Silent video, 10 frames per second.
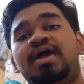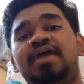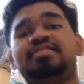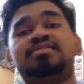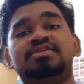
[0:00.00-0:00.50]

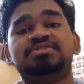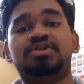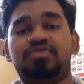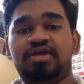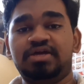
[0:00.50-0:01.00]
And then they said,
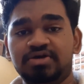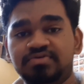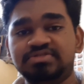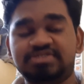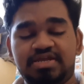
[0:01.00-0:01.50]
okay, go
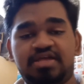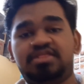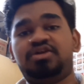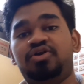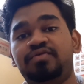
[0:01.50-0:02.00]
inside. And
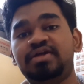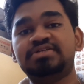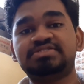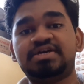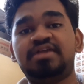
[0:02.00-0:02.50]
then going
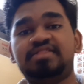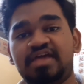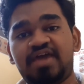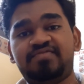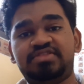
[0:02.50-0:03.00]
inside, they
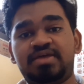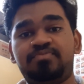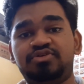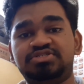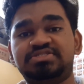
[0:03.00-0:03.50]
have a
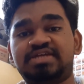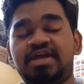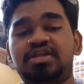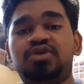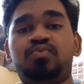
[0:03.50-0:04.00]
temperature
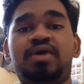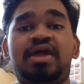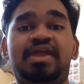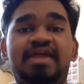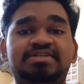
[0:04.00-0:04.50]
scanner where
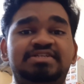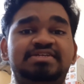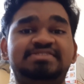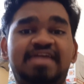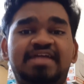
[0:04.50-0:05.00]
it actually
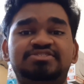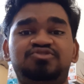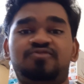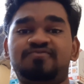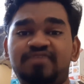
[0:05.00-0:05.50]
scans
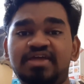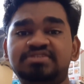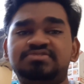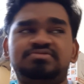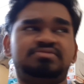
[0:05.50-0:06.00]
your
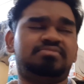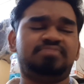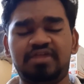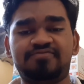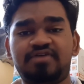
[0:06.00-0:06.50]
face, some
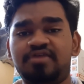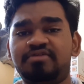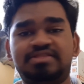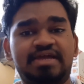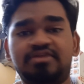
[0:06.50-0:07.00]

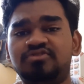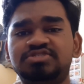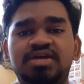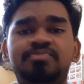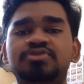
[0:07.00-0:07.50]
infrared
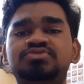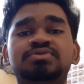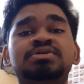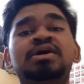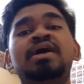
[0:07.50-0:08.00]
technology, I'm not
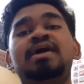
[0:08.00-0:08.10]
sure.